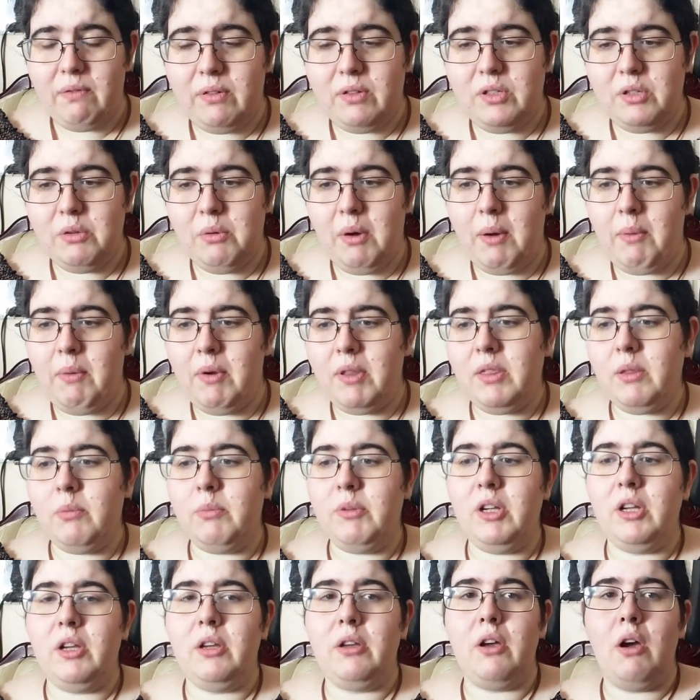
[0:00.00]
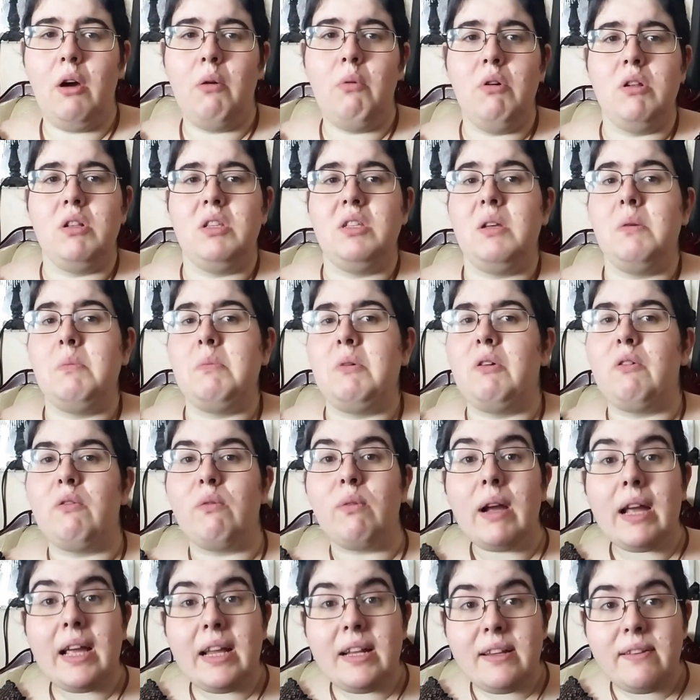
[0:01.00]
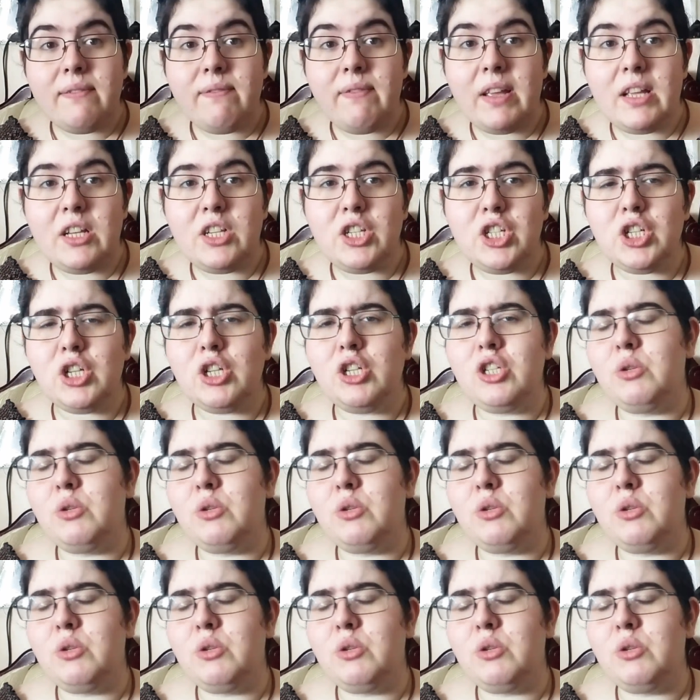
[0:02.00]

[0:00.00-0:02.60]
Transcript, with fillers: Do I want them to go on some grand adventure?